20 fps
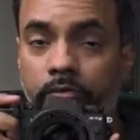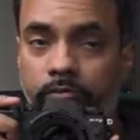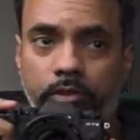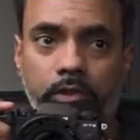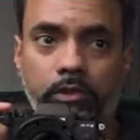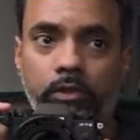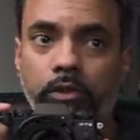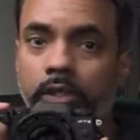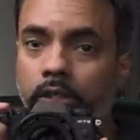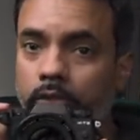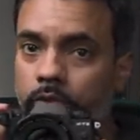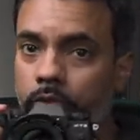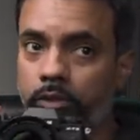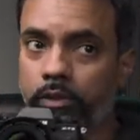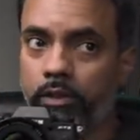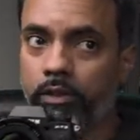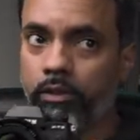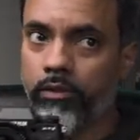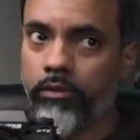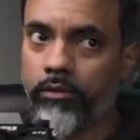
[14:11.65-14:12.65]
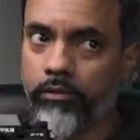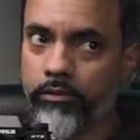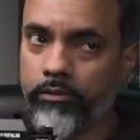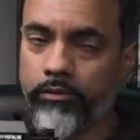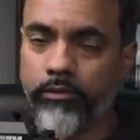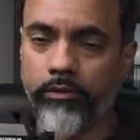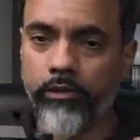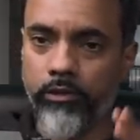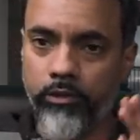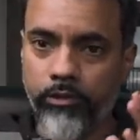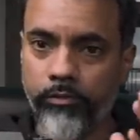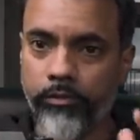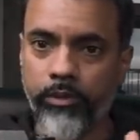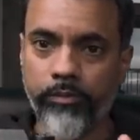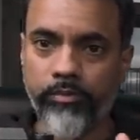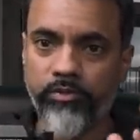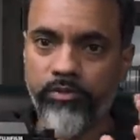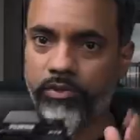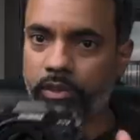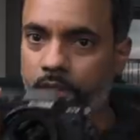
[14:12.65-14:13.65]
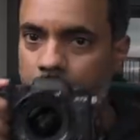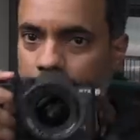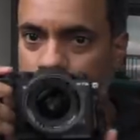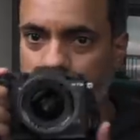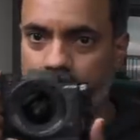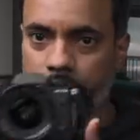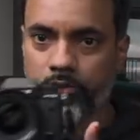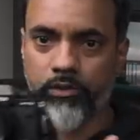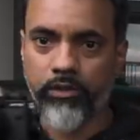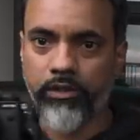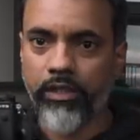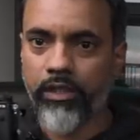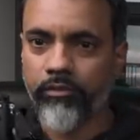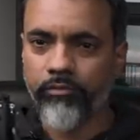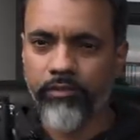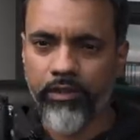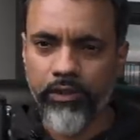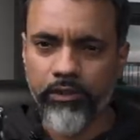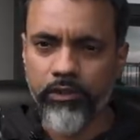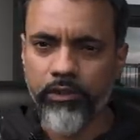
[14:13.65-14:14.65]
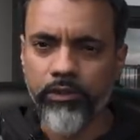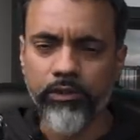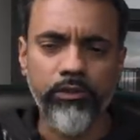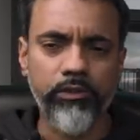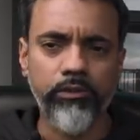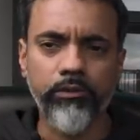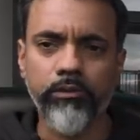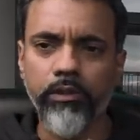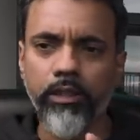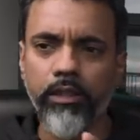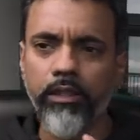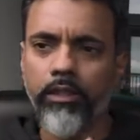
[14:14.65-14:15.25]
If they look at you and they look a little bit upset, it's just kind of easier to